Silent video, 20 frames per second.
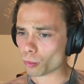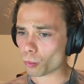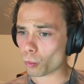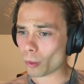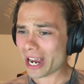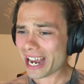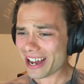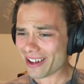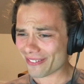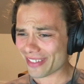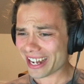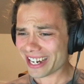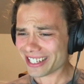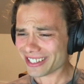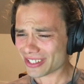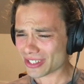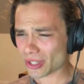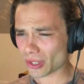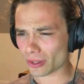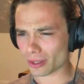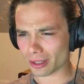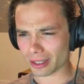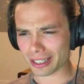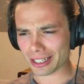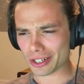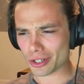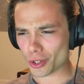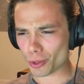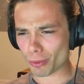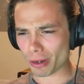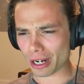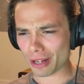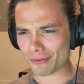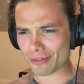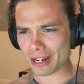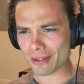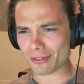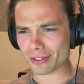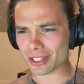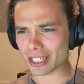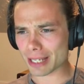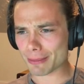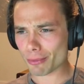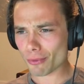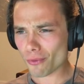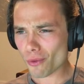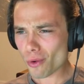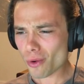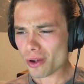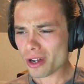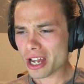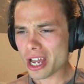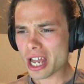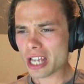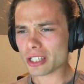Wow, that is certainly a new one I've never seen before.